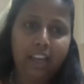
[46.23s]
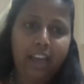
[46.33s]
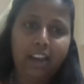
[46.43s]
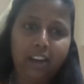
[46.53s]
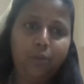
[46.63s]

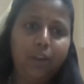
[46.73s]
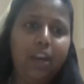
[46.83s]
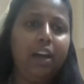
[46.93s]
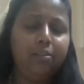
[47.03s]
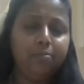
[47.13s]
there and
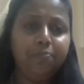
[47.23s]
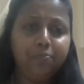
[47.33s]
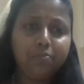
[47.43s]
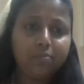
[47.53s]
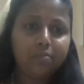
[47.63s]
we are
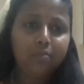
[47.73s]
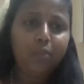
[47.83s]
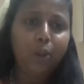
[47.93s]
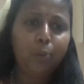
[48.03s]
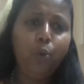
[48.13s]

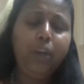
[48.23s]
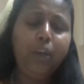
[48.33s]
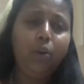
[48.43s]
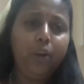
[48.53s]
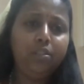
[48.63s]

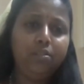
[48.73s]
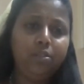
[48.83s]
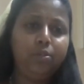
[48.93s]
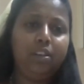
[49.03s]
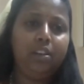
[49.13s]
moving over
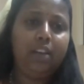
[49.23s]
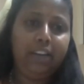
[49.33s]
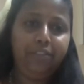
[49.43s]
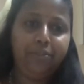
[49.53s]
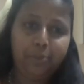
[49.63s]
through the
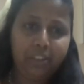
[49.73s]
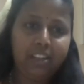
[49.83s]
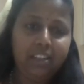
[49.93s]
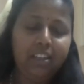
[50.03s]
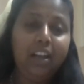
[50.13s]
life with it.